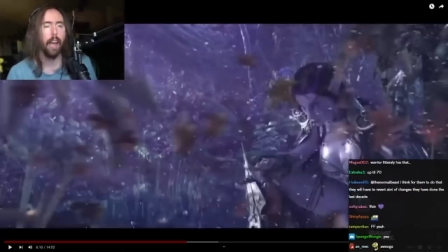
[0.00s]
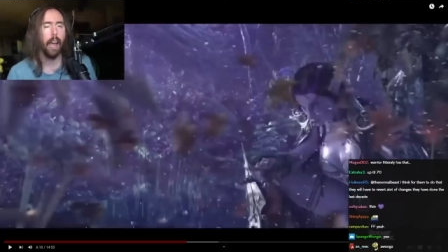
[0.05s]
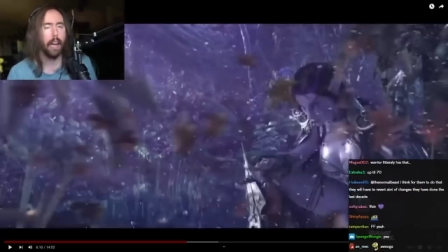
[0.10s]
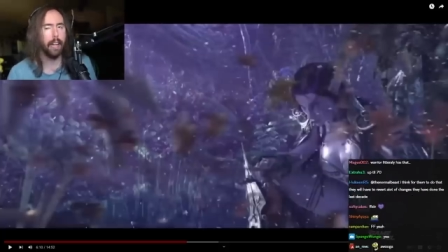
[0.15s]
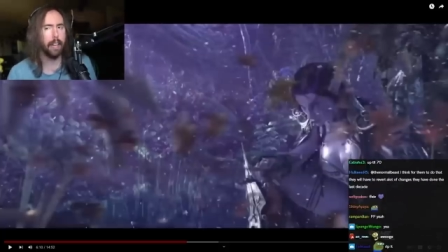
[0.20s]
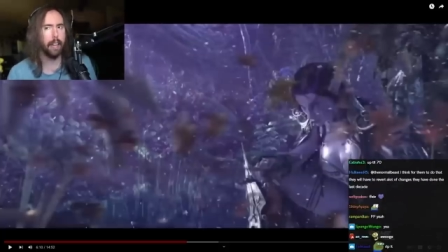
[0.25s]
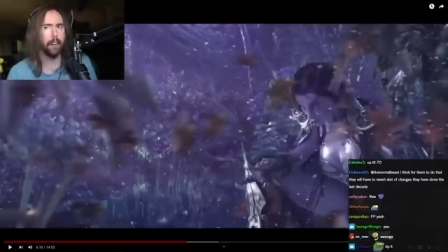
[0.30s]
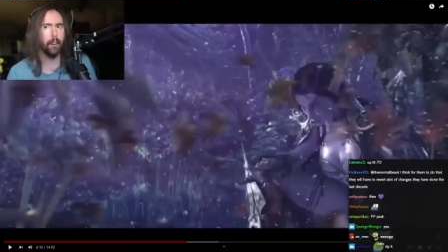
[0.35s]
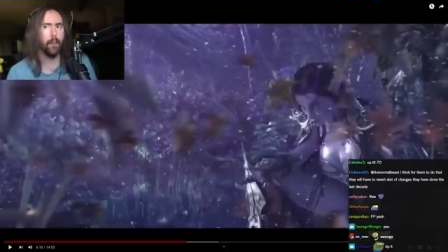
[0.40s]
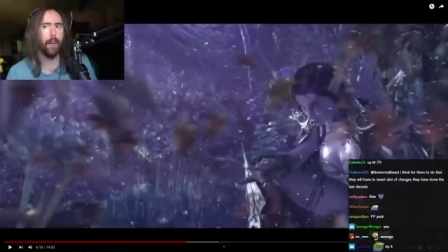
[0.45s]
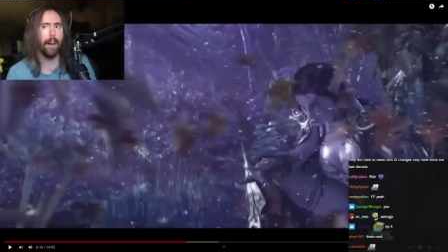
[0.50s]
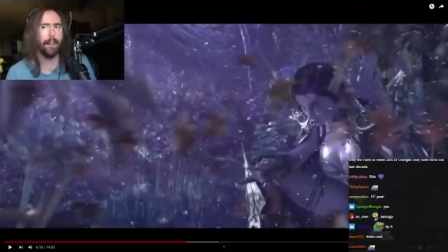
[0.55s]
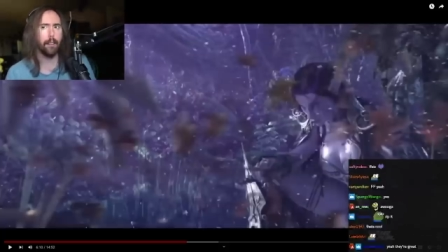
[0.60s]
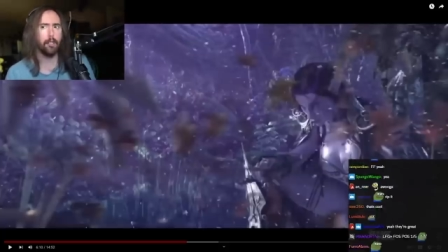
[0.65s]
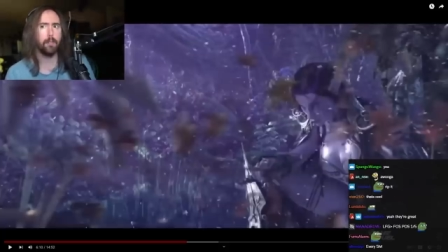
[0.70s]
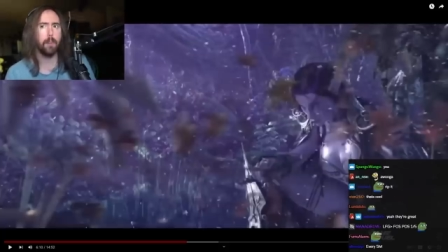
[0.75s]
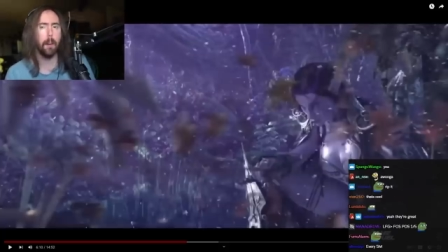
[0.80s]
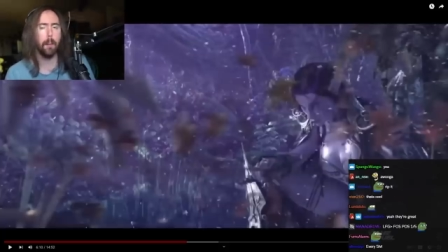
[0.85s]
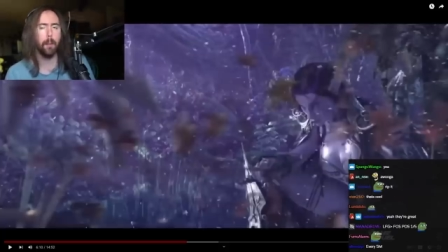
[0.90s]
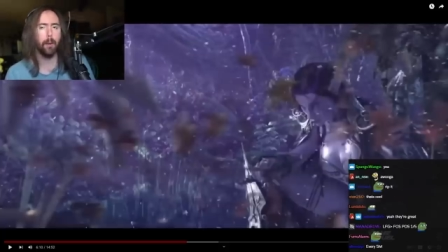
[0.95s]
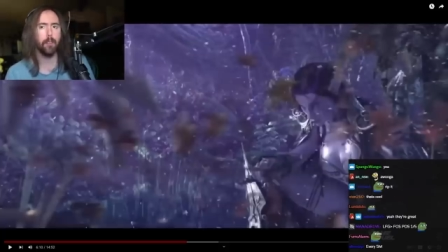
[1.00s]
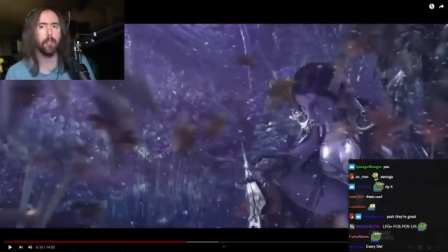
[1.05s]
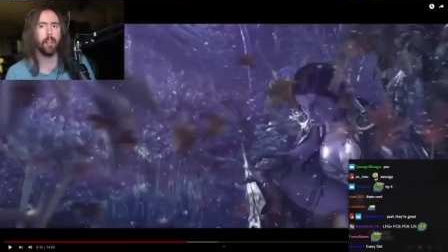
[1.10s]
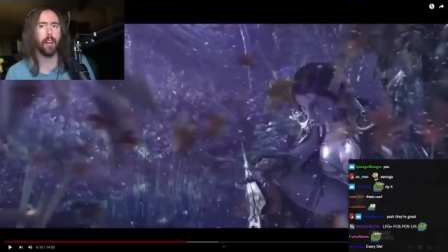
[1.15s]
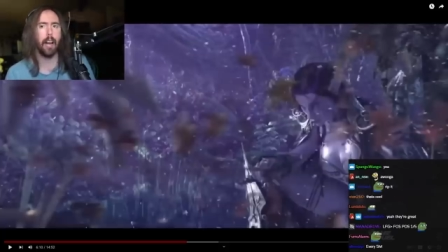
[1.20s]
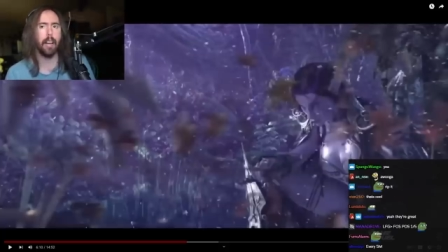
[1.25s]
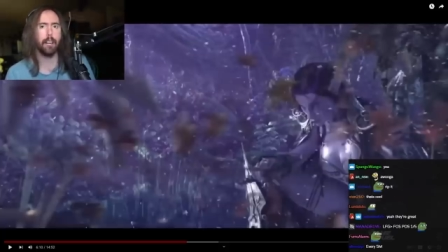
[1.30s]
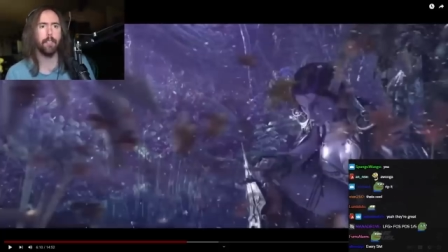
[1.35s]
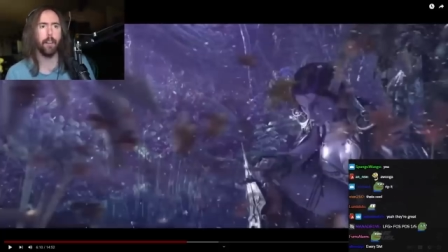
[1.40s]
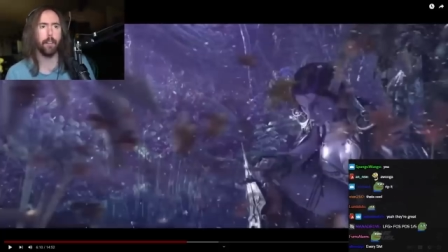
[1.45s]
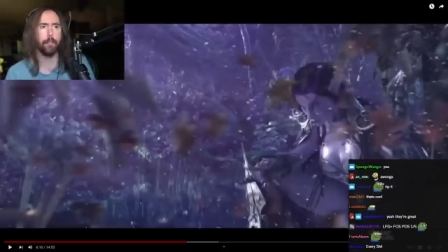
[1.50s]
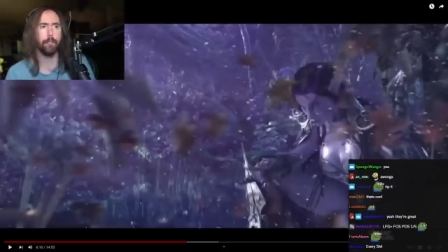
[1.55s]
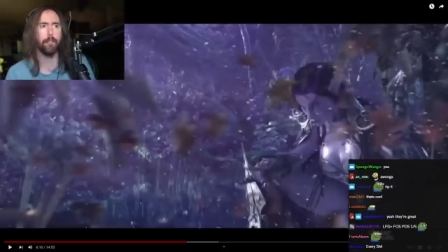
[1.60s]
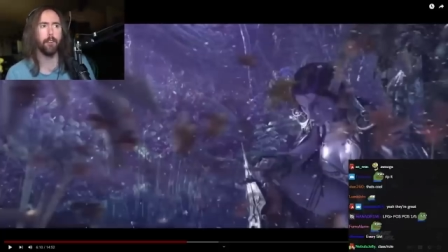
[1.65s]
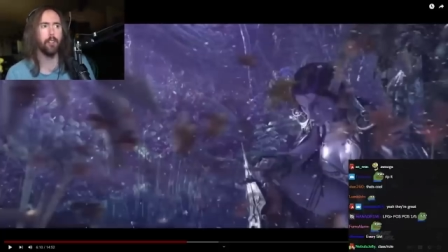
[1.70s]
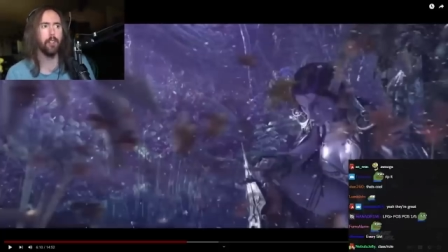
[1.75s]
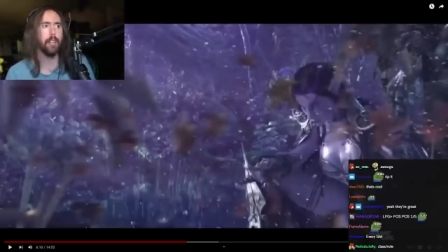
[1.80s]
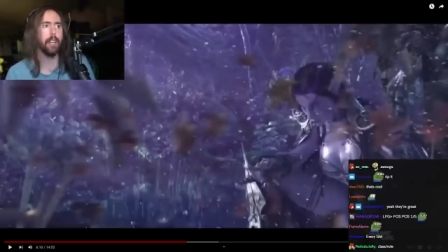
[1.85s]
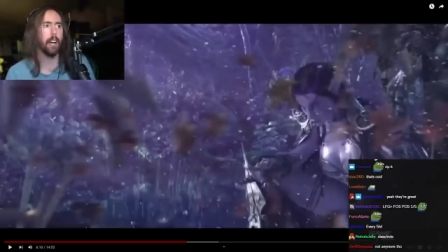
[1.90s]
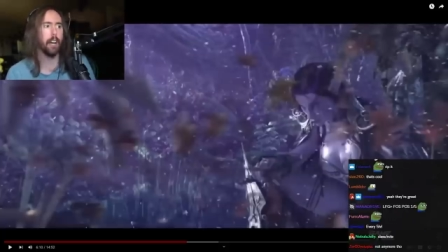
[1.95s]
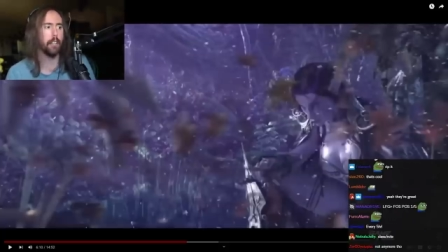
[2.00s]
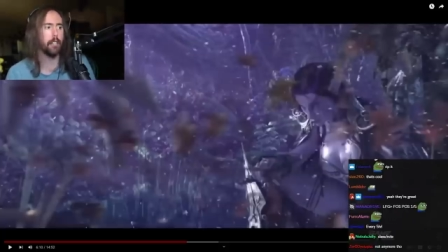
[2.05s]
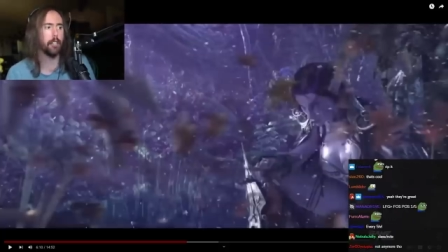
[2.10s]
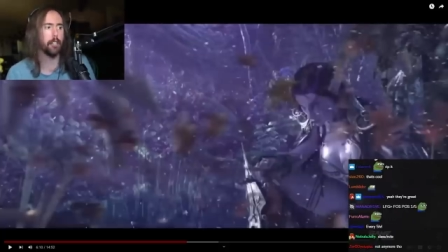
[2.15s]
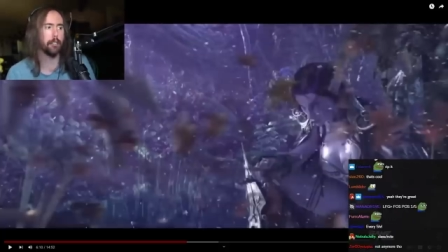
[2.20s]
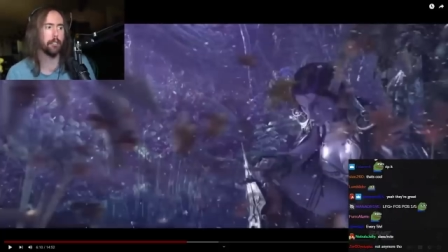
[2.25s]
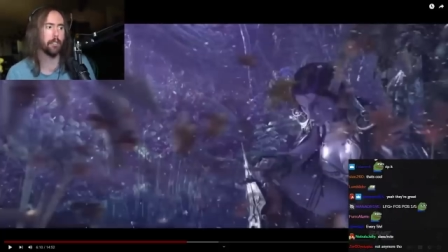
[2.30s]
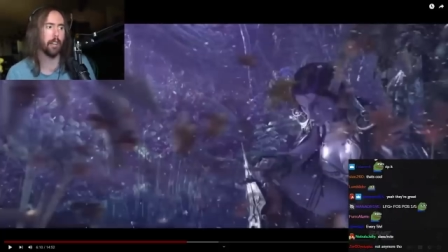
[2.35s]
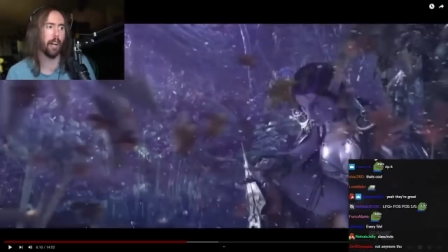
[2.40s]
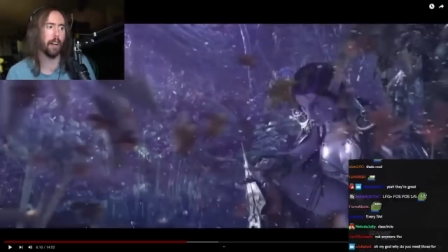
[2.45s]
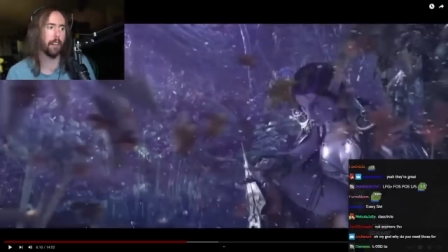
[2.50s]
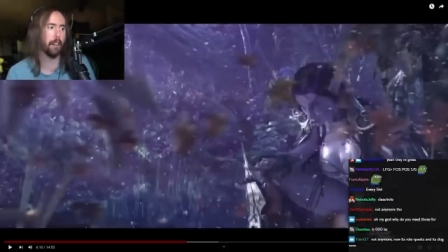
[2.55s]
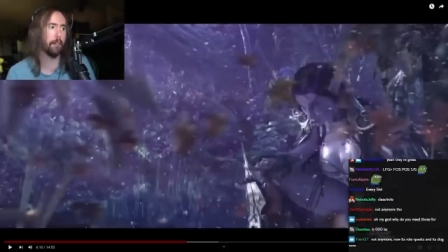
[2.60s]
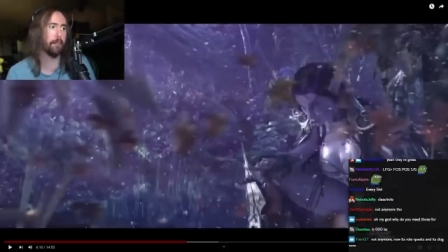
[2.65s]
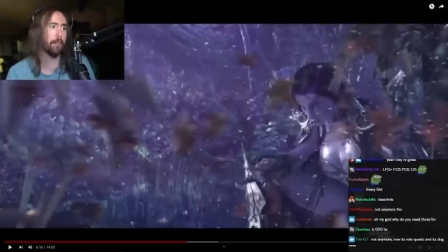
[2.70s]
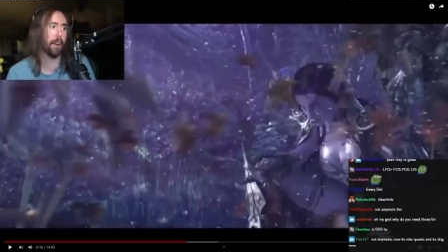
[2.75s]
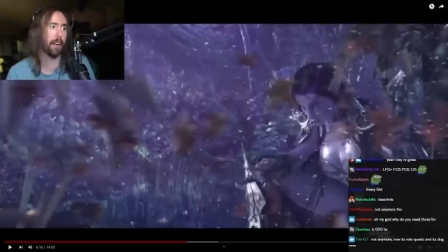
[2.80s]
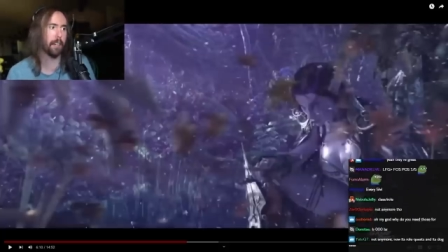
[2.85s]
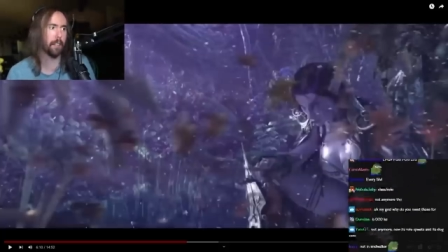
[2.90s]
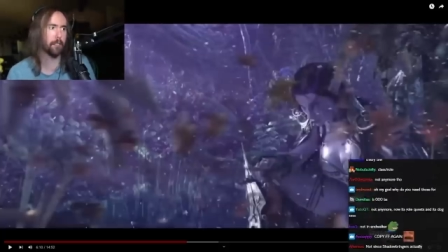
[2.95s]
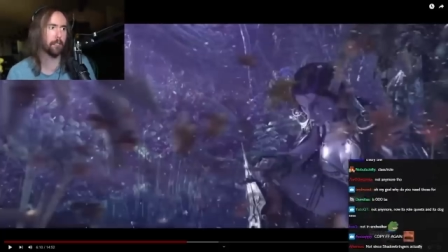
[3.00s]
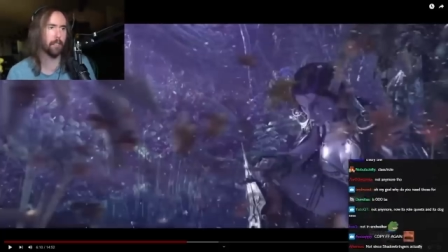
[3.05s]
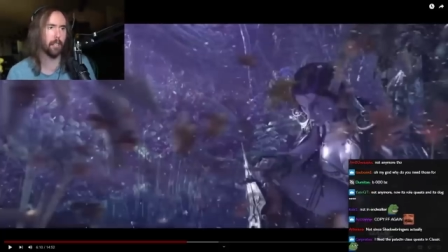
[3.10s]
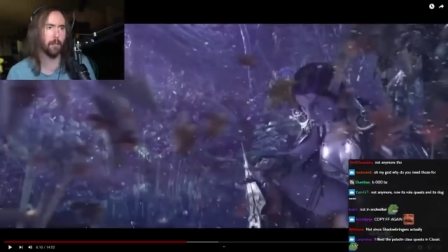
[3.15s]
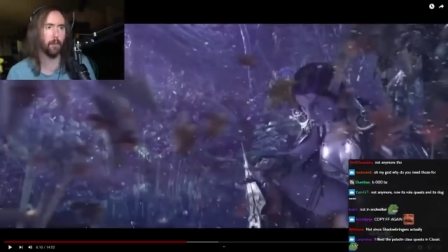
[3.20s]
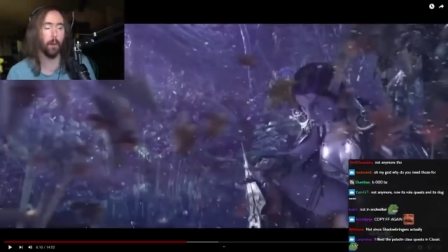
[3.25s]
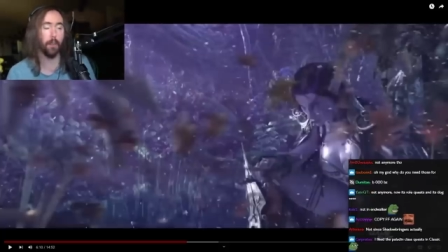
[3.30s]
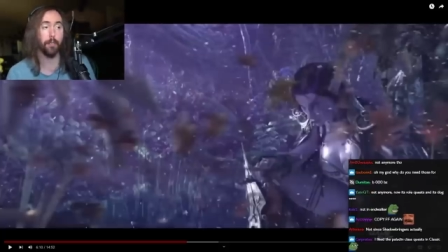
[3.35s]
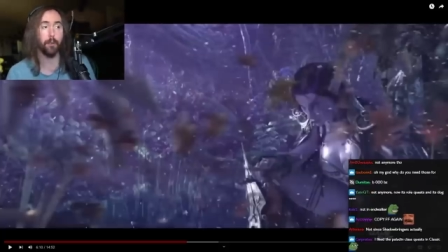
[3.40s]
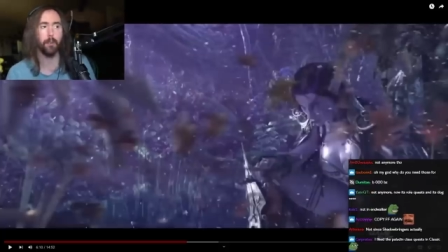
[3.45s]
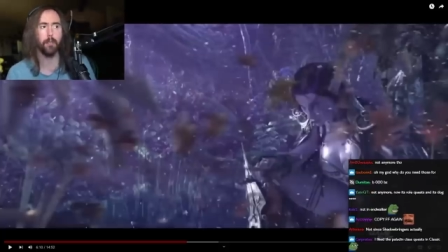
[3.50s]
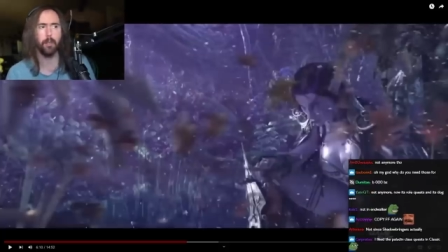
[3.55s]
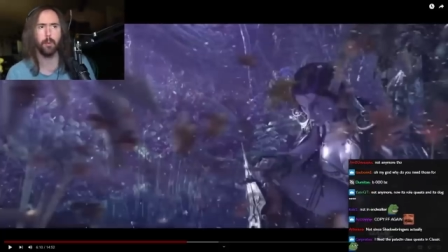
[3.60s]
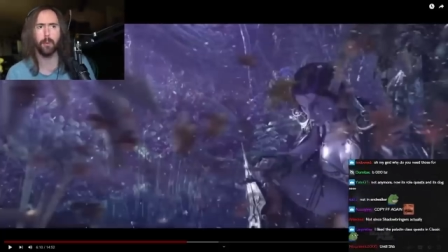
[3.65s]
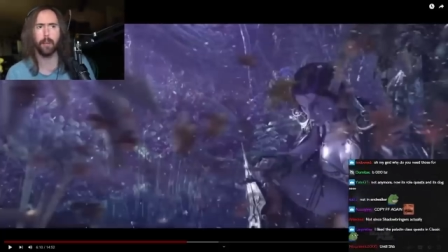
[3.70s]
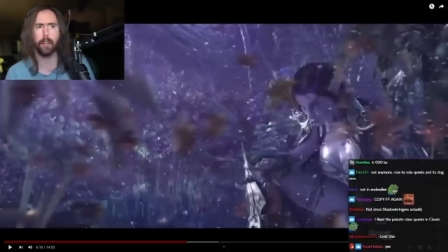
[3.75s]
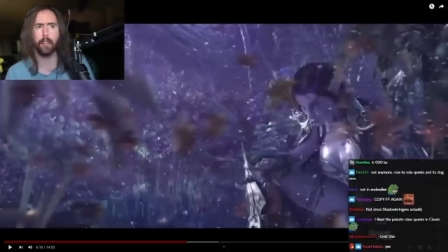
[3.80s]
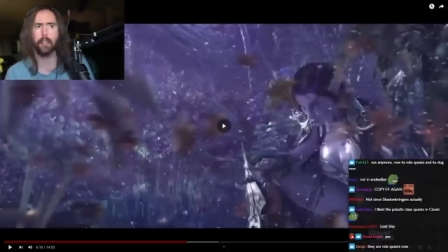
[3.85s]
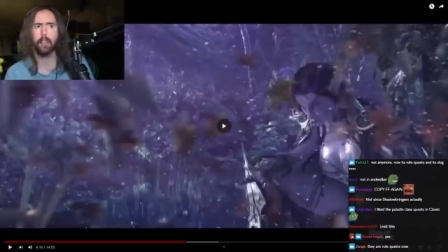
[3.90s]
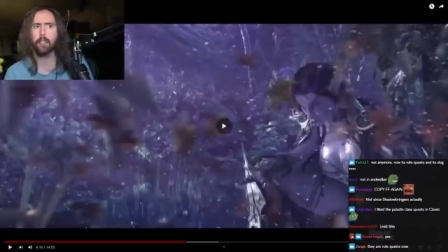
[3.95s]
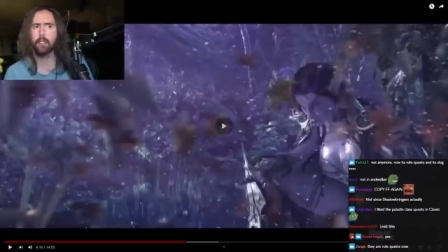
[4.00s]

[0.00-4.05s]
and it allows people to kind of, like, fully understand the fantasy of what they're doing.